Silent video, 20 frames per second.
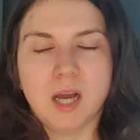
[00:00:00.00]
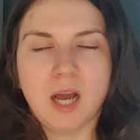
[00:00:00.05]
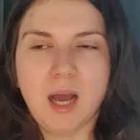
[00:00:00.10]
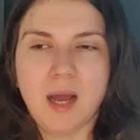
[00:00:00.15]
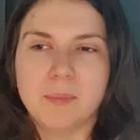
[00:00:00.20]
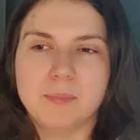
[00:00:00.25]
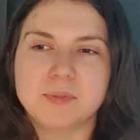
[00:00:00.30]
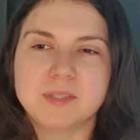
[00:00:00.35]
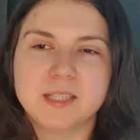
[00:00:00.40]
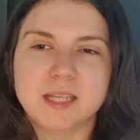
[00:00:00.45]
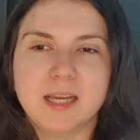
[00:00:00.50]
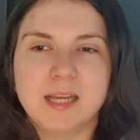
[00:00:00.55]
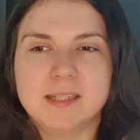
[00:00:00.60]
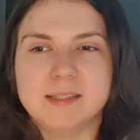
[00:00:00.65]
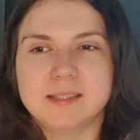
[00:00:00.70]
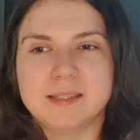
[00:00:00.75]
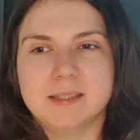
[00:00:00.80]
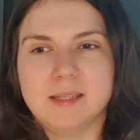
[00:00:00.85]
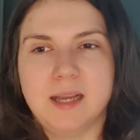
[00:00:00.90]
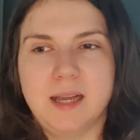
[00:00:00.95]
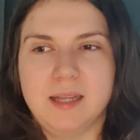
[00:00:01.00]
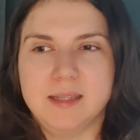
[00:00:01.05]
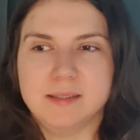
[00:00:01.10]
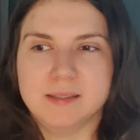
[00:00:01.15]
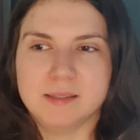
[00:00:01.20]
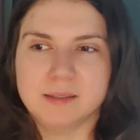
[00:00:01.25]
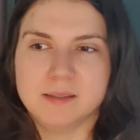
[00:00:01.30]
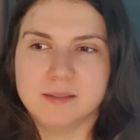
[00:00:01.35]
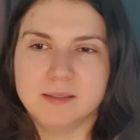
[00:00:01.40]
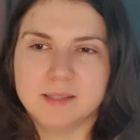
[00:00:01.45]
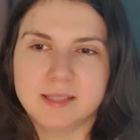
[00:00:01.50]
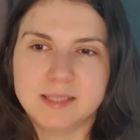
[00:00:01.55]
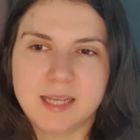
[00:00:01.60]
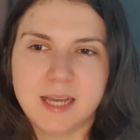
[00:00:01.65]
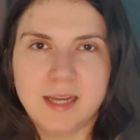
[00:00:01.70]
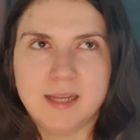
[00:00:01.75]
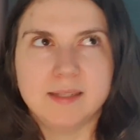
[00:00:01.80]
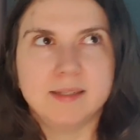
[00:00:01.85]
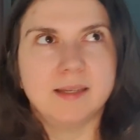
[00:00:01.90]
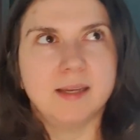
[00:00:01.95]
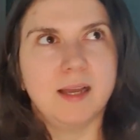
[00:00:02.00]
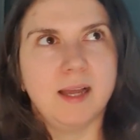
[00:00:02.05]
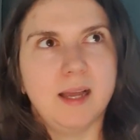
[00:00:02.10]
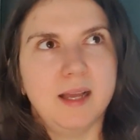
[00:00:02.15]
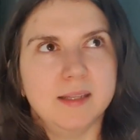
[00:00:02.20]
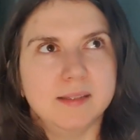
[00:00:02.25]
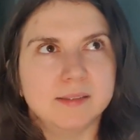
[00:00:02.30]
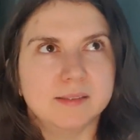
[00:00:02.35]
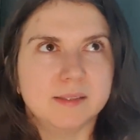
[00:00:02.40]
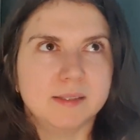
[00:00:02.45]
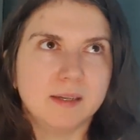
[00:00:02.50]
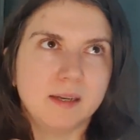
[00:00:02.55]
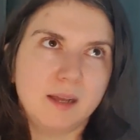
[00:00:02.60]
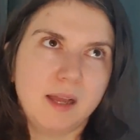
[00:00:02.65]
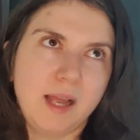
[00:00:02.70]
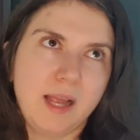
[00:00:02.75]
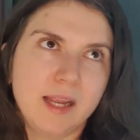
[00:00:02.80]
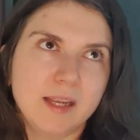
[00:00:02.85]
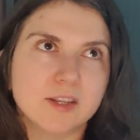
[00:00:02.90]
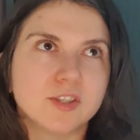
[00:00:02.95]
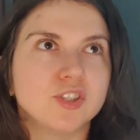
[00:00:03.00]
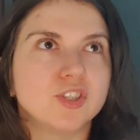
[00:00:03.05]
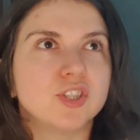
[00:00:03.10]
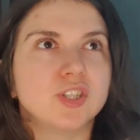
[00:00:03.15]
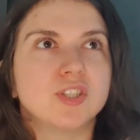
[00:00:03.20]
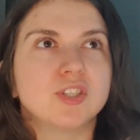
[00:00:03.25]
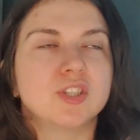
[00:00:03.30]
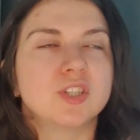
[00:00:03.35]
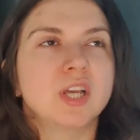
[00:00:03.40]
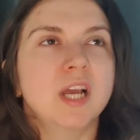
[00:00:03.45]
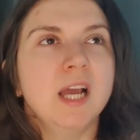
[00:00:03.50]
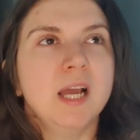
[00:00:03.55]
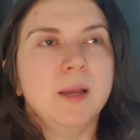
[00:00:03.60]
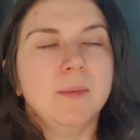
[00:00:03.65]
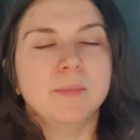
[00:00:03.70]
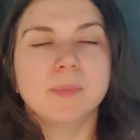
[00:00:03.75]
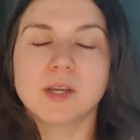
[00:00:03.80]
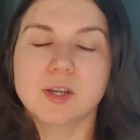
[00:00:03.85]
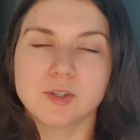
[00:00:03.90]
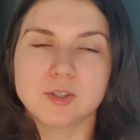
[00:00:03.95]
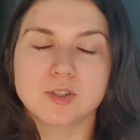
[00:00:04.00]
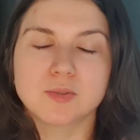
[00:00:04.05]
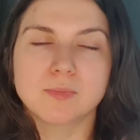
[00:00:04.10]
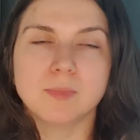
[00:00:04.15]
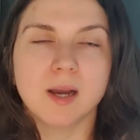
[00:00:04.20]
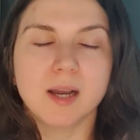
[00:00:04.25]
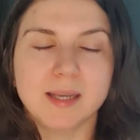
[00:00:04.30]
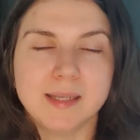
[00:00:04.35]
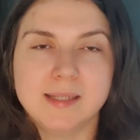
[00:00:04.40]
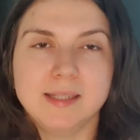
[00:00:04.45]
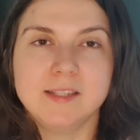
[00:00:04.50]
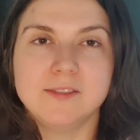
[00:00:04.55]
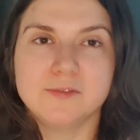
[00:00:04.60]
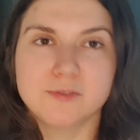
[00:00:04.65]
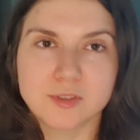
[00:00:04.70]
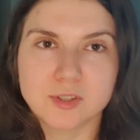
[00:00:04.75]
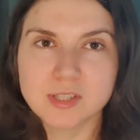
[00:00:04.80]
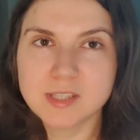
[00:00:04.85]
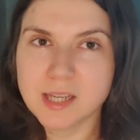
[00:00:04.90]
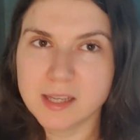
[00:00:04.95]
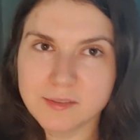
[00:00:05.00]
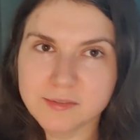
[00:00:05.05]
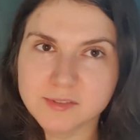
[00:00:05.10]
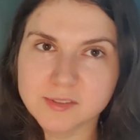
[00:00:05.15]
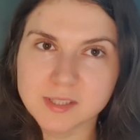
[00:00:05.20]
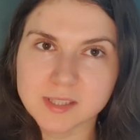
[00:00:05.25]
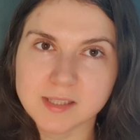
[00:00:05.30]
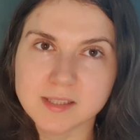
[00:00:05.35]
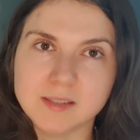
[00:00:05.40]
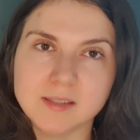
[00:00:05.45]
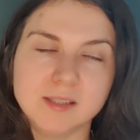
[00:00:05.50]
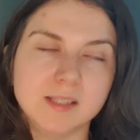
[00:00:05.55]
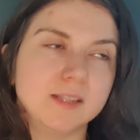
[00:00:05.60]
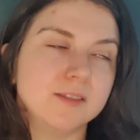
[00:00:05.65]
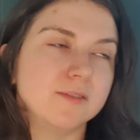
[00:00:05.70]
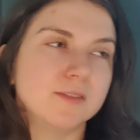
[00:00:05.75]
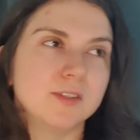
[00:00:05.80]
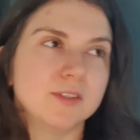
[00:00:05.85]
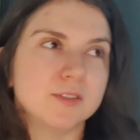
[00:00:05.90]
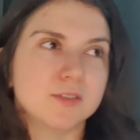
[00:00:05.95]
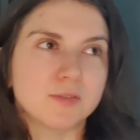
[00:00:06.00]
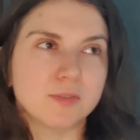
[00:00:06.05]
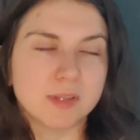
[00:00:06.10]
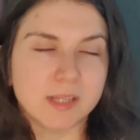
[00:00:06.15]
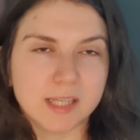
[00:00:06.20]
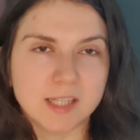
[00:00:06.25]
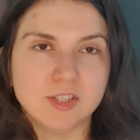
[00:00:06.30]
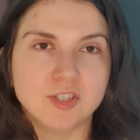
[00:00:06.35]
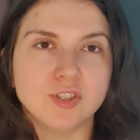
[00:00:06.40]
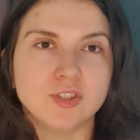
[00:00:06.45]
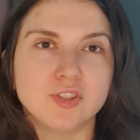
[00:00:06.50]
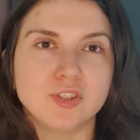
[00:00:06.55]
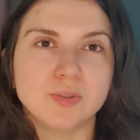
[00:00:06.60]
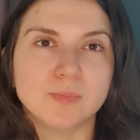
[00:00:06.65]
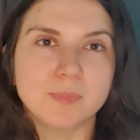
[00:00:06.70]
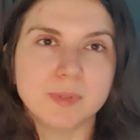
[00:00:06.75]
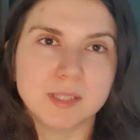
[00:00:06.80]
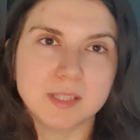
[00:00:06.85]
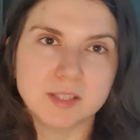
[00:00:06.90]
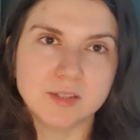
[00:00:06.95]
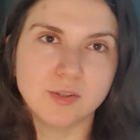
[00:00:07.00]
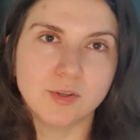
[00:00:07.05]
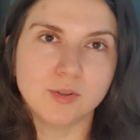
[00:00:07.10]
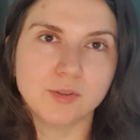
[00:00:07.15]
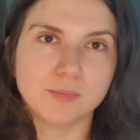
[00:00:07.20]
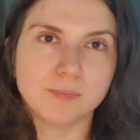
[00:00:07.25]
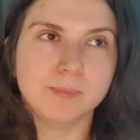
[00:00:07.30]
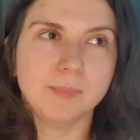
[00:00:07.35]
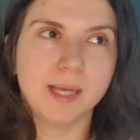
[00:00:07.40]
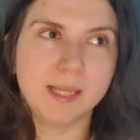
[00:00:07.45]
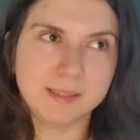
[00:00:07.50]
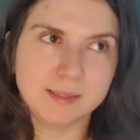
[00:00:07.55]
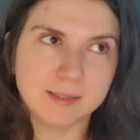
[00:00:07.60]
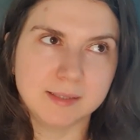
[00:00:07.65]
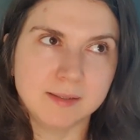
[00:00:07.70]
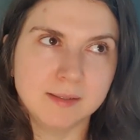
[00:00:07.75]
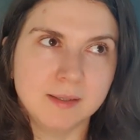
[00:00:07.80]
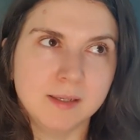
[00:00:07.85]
upset and sad and anxious because my need for safety in this relationship is not met.